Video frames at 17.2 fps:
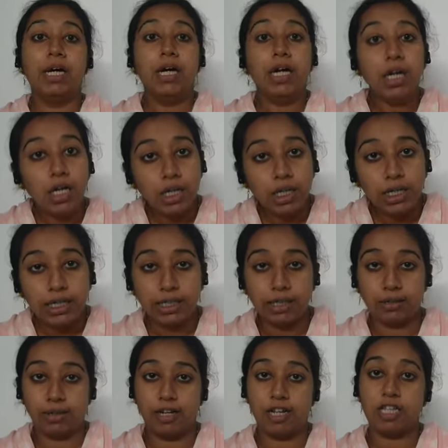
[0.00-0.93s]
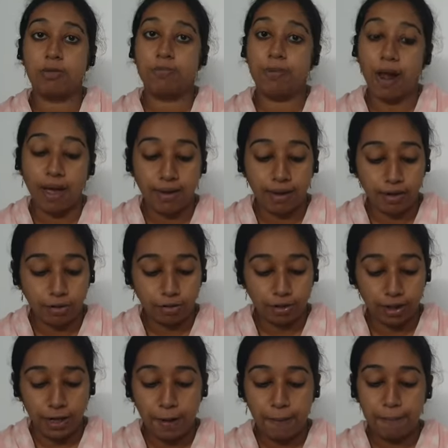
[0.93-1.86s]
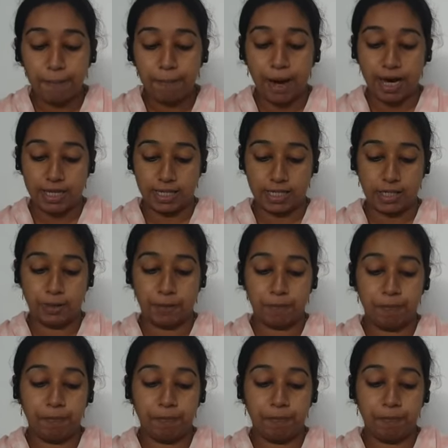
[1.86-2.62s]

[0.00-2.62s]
earlier, that is prior to the past.